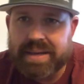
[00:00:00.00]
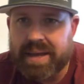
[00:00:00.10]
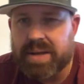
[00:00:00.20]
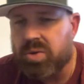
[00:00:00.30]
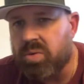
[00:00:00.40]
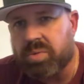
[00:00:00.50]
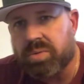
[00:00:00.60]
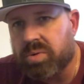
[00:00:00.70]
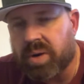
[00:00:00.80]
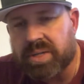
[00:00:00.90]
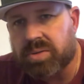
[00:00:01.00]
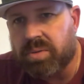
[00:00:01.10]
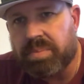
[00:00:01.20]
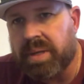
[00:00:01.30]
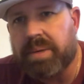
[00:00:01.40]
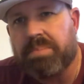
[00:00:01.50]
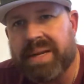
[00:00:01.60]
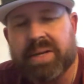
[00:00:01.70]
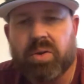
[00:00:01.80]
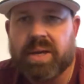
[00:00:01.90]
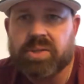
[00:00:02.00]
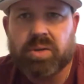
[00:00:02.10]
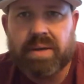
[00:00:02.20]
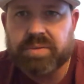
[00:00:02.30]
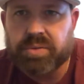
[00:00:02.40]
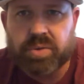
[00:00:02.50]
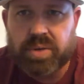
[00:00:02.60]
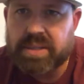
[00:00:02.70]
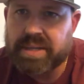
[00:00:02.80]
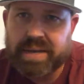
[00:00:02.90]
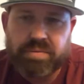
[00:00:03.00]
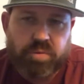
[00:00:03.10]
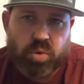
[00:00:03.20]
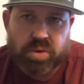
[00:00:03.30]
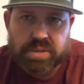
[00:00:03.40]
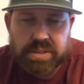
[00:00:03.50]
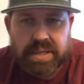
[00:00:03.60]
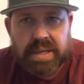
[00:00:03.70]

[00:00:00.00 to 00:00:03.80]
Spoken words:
Yeah, I knew many correctional officer 3s and 4s,